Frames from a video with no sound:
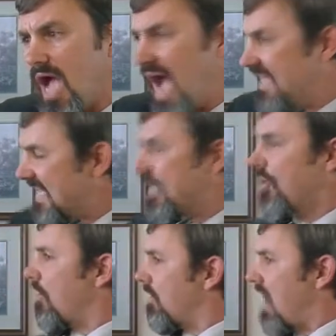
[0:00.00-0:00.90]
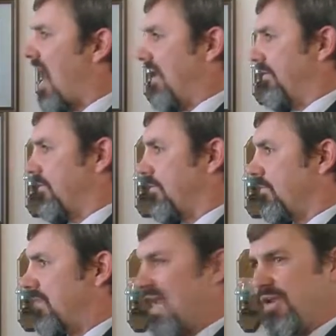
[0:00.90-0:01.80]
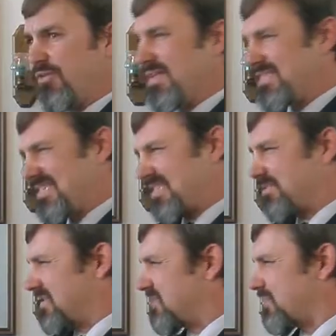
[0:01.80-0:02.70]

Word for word: I didn't know a lot, but I knew this doesn't this